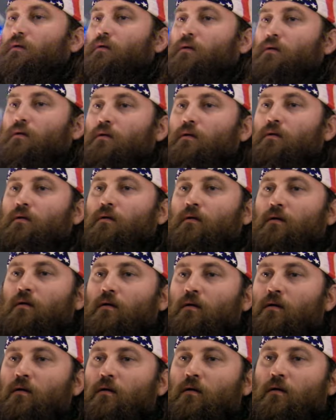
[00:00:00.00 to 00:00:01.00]

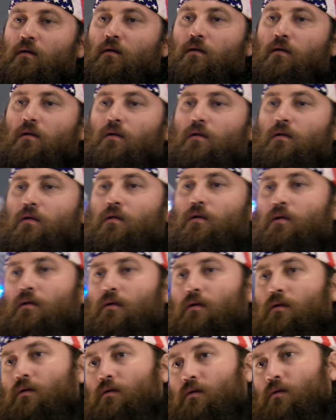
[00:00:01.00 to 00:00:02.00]

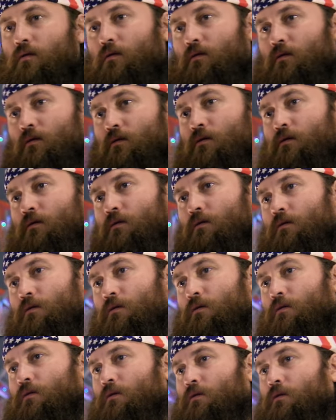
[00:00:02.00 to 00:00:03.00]

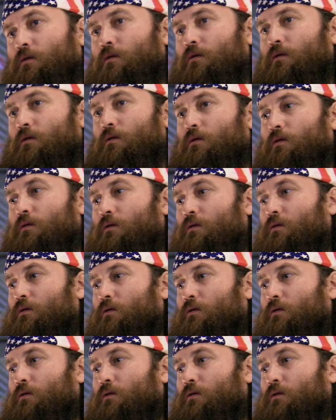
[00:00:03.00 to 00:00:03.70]
[no speech]